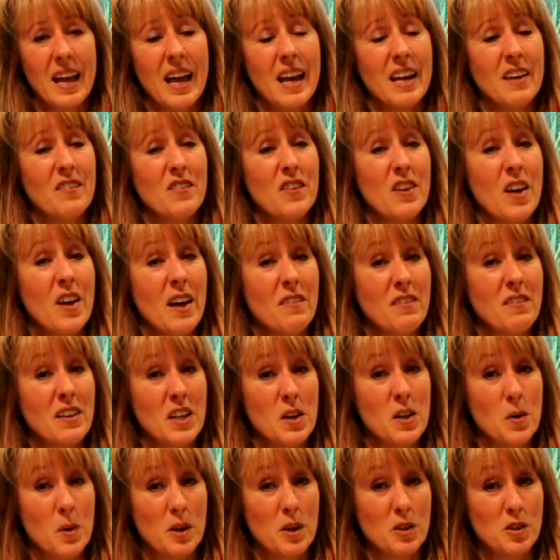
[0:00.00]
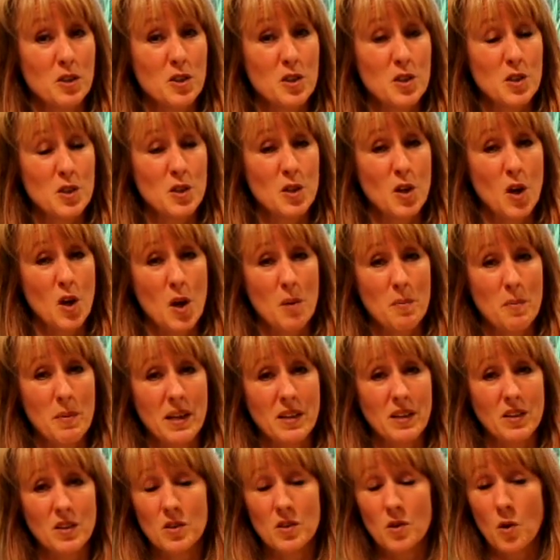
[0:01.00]
and if you have any questions or
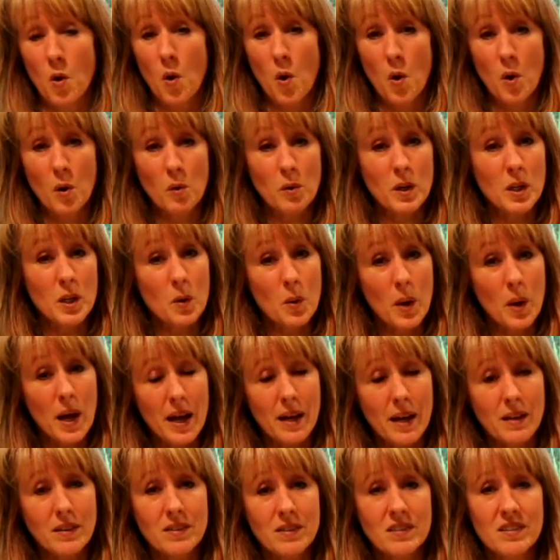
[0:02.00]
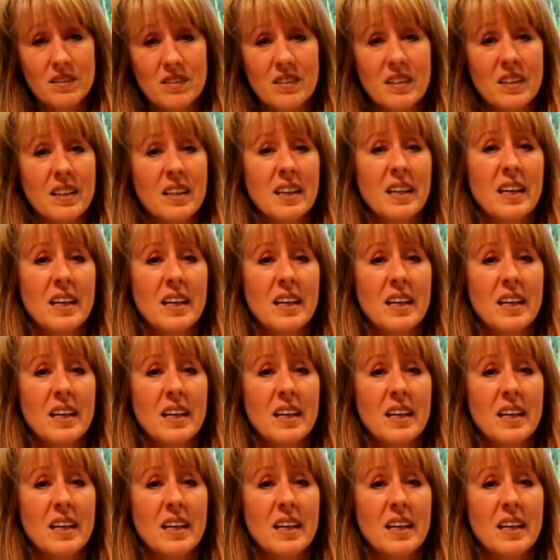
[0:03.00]
comments or requests,